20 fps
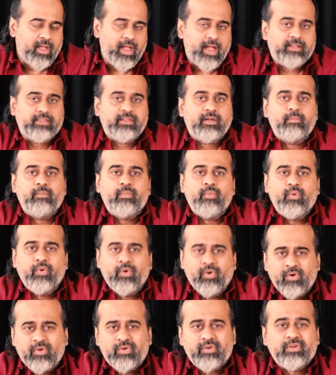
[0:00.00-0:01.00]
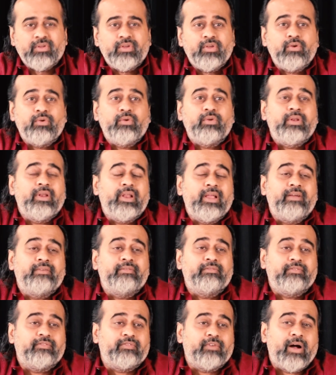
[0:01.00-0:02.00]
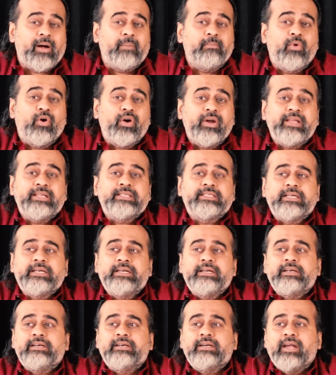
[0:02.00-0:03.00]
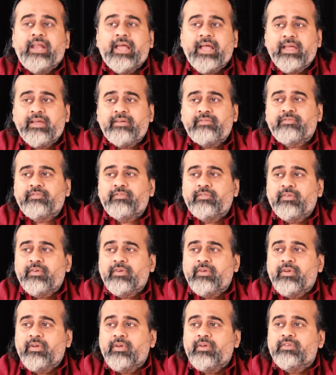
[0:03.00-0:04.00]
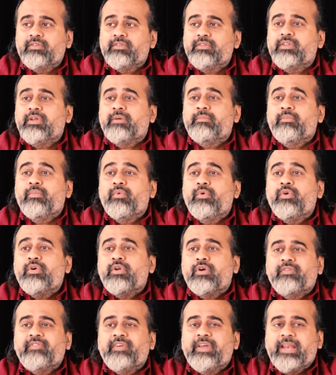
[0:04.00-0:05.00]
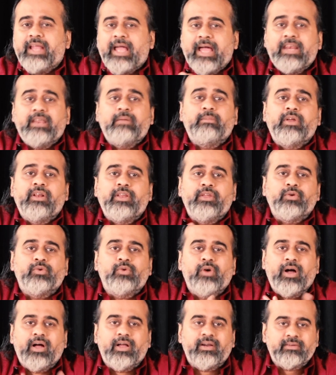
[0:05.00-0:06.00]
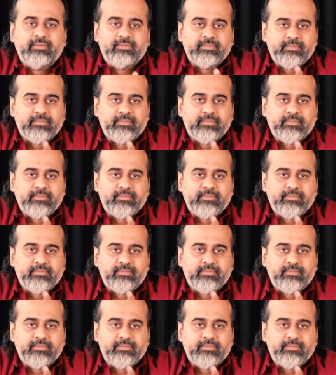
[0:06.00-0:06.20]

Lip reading: And the more you live a body-centered life, the more of an animal you are.